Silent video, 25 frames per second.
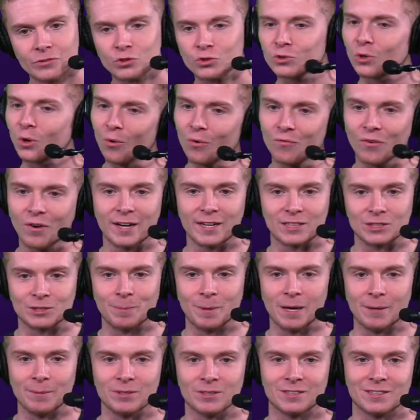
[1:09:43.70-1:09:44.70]
Skull Vikes,
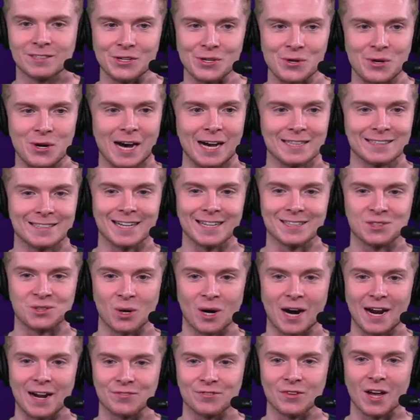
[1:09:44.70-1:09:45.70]
baby. See you guys on
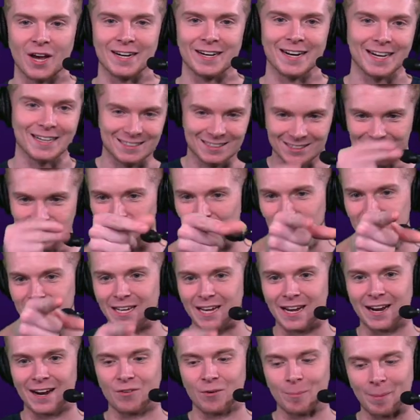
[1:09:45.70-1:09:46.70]
draft night next
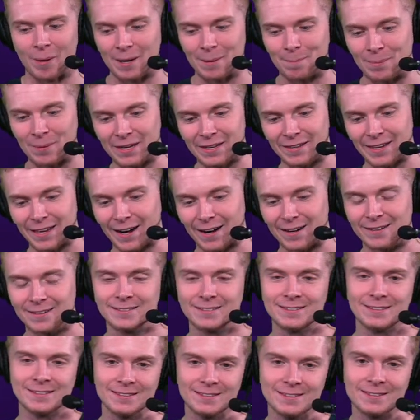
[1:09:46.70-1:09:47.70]
Thursday. Everybody be there.
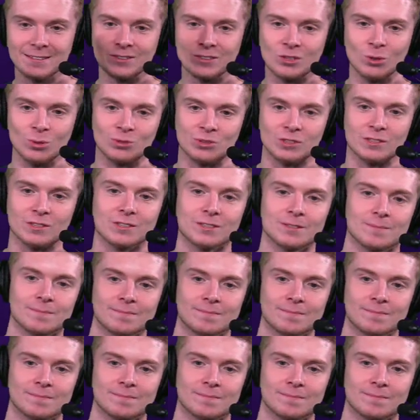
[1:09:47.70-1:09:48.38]
Deuces.